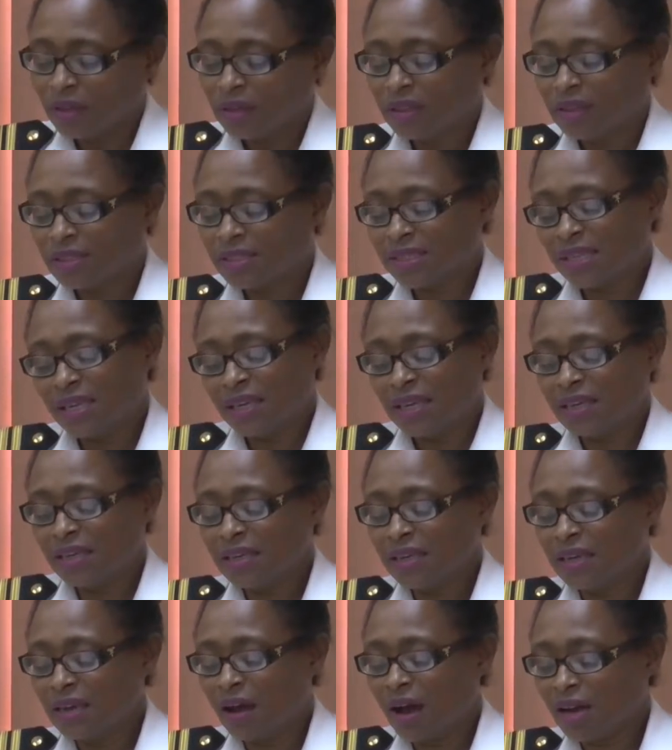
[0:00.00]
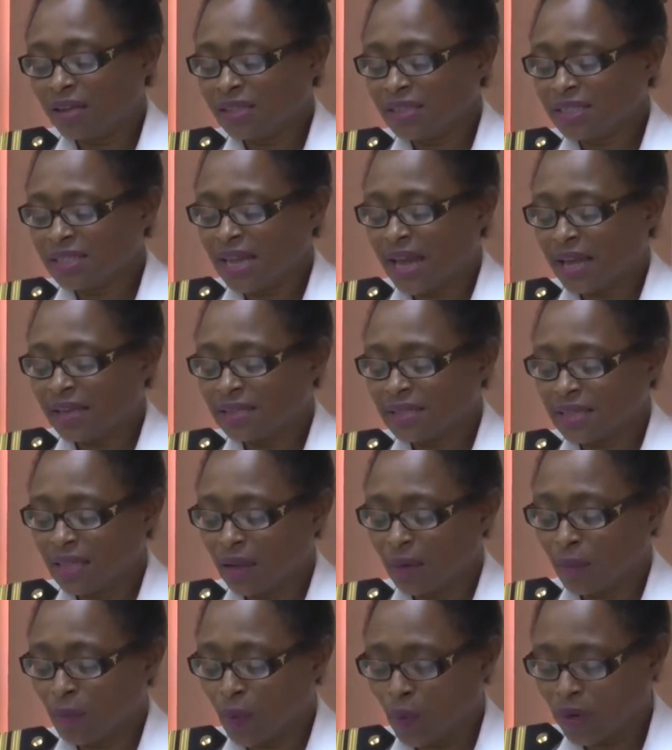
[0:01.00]
The CED understands the
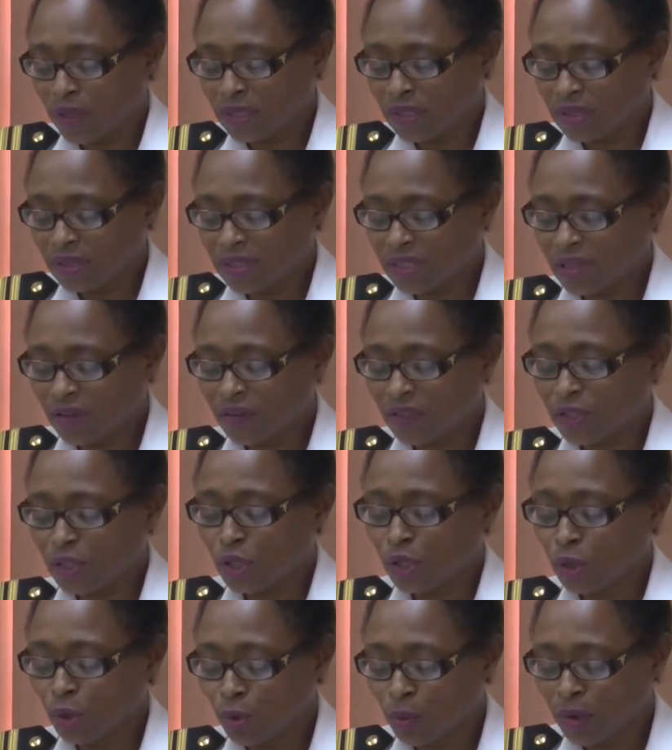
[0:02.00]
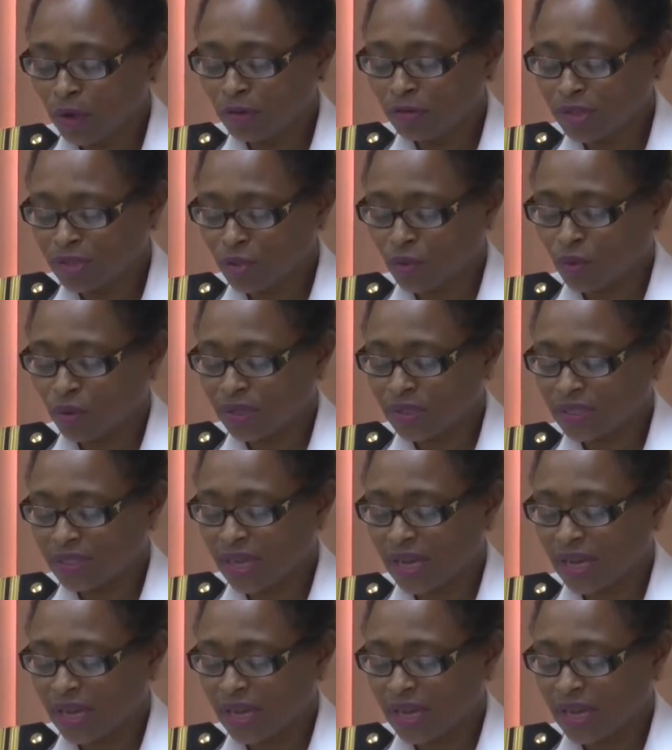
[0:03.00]
importance of its human resource